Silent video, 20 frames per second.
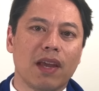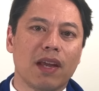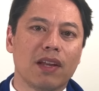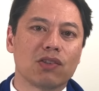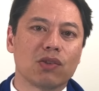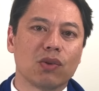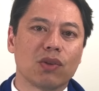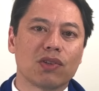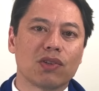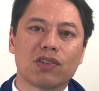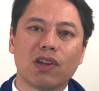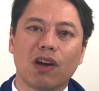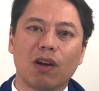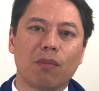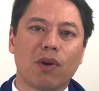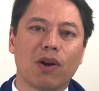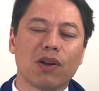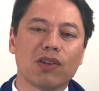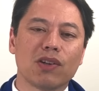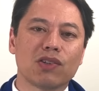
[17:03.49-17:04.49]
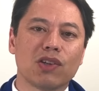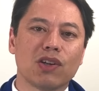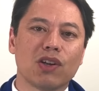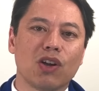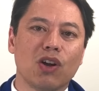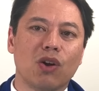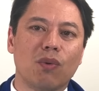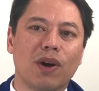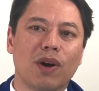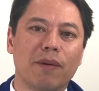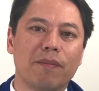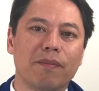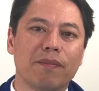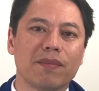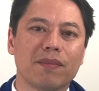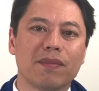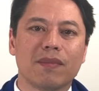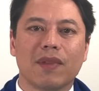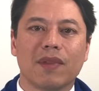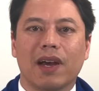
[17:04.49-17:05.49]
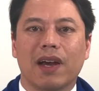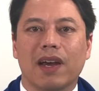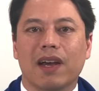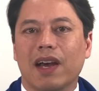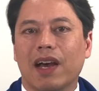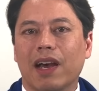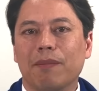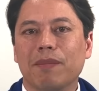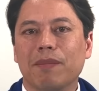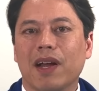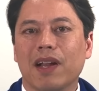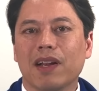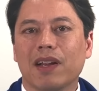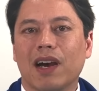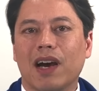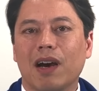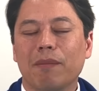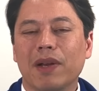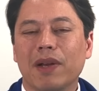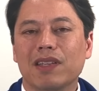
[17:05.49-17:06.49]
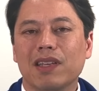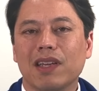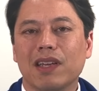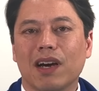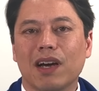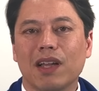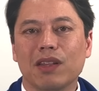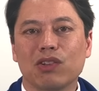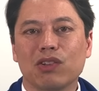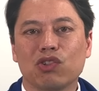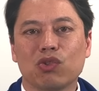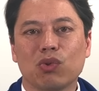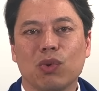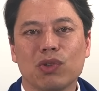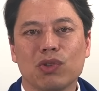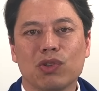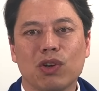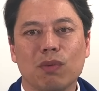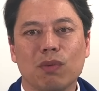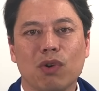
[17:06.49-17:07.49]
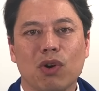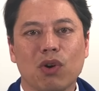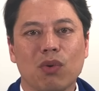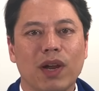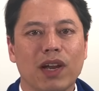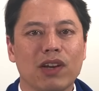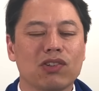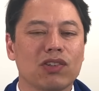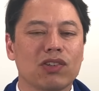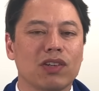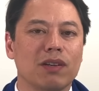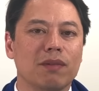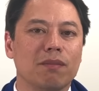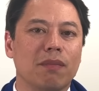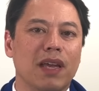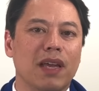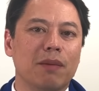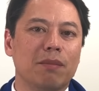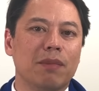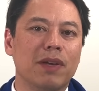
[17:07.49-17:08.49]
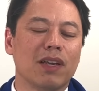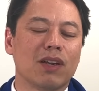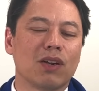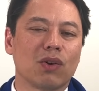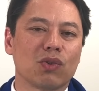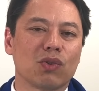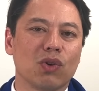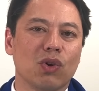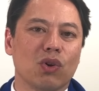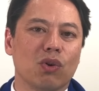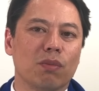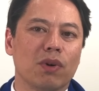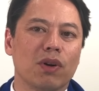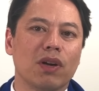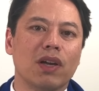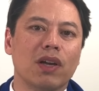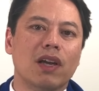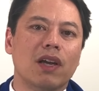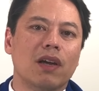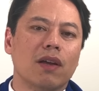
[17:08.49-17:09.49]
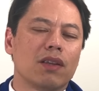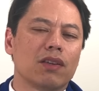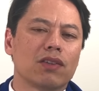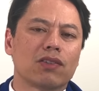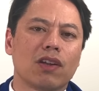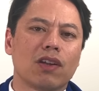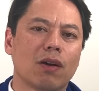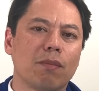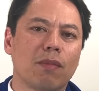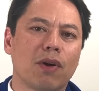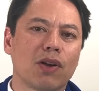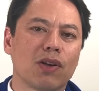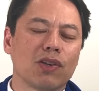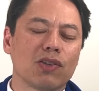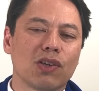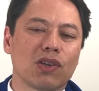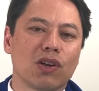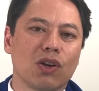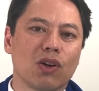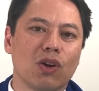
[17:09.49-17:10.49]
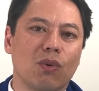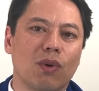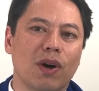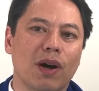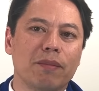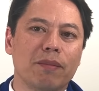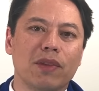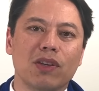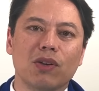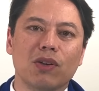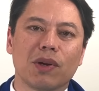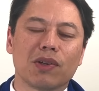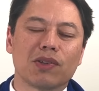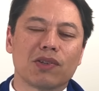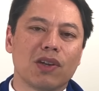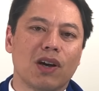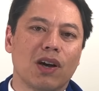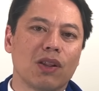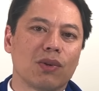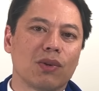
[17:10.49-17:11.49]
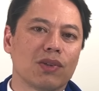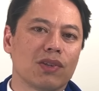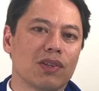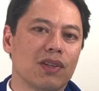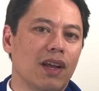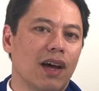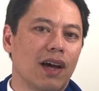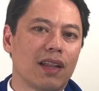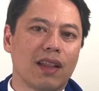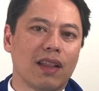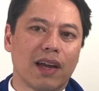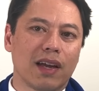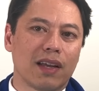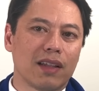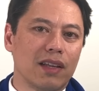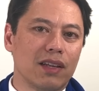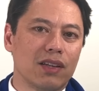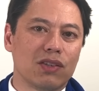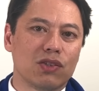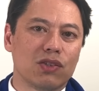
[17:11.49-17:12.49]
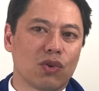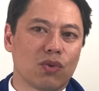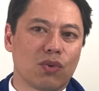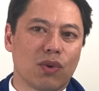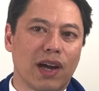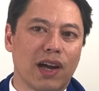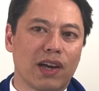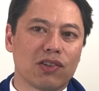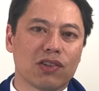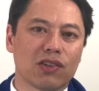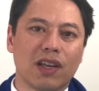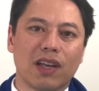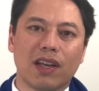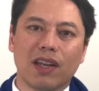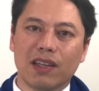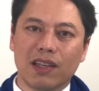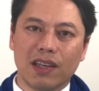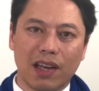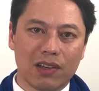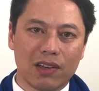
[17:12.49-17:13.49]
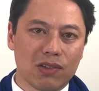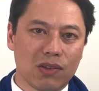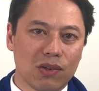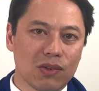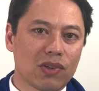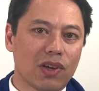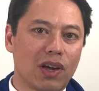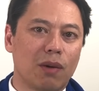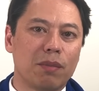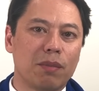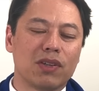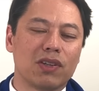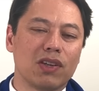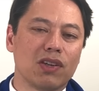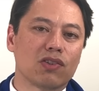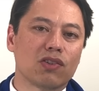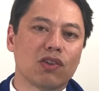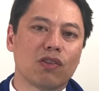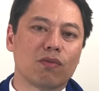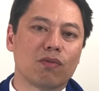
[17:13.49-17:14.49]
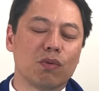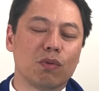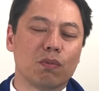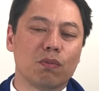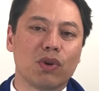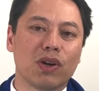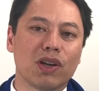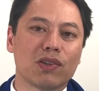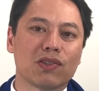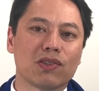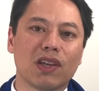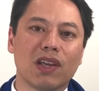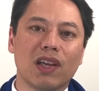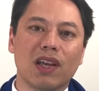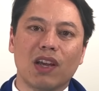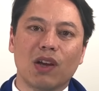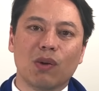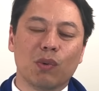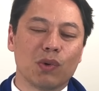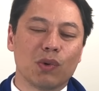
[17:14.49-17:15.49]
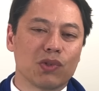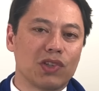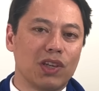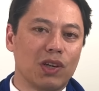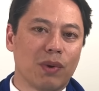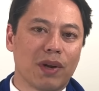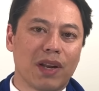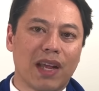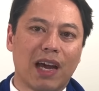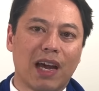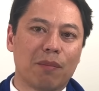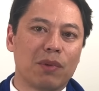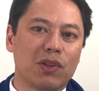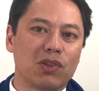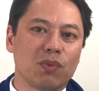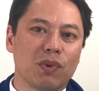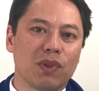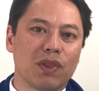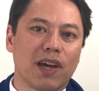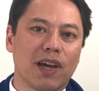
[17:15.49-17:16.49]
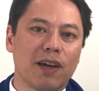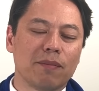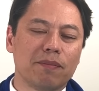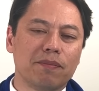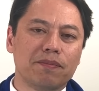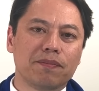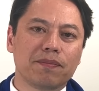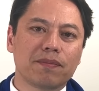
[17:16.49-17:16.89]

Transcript: And so the stock market's going to go up. I'm not commenting on the short-term correction, maybe in October. The stock market's going to go up. The U.S. dollar is not likely to crash. Yes, there's competition through BRICS. We'll see what happens with that.